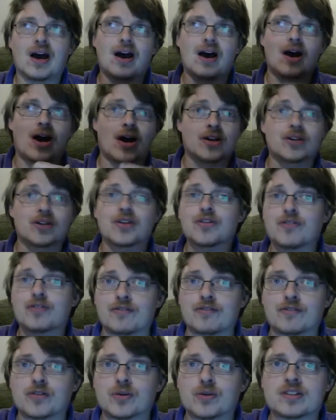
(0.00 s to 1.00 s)
Another
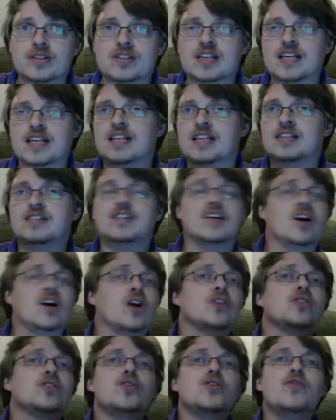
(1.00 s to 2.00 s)
influence is the
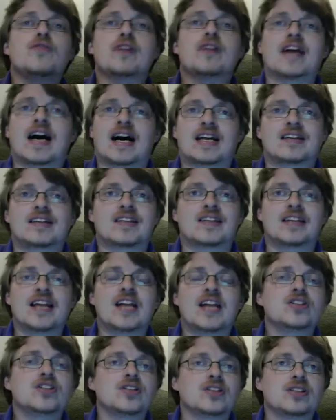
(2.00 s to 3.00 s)
Arthuriad, the
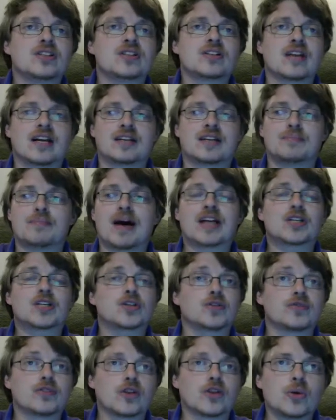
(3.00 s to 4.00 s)
legend and matter
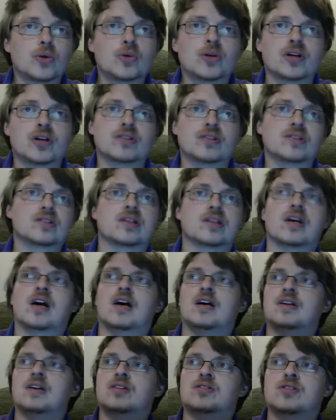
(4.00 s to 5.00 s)
of Logres.
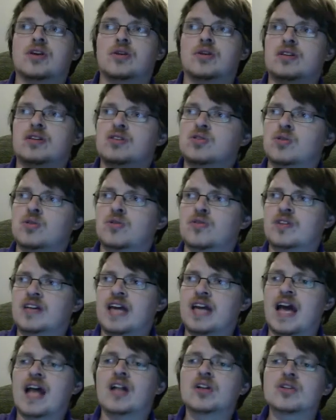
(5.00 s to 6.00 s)
So this sort of
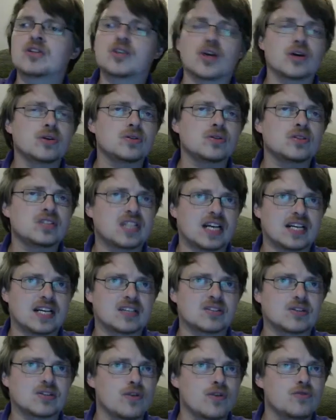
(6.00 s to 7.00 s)

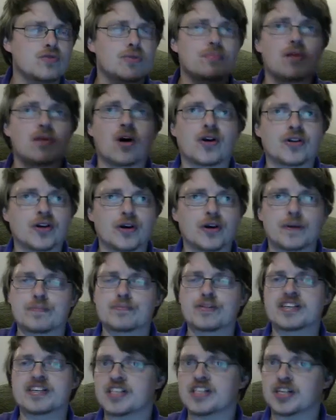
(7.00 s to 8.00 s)

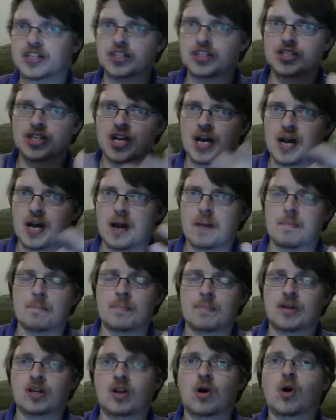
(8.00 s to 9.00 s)
Celto-Saxo-Romano-British
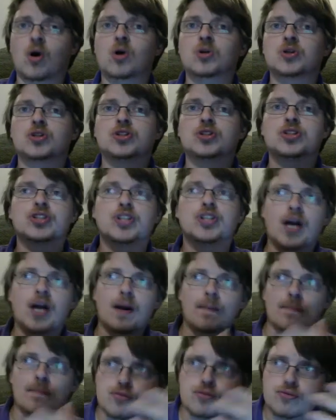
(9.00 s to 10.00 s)
melange
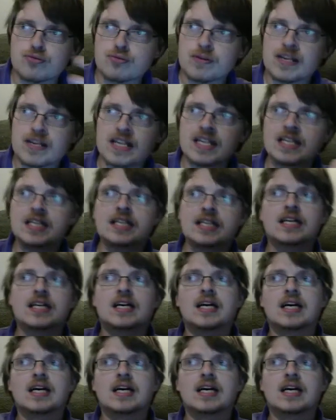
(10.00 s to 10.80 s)
pre-late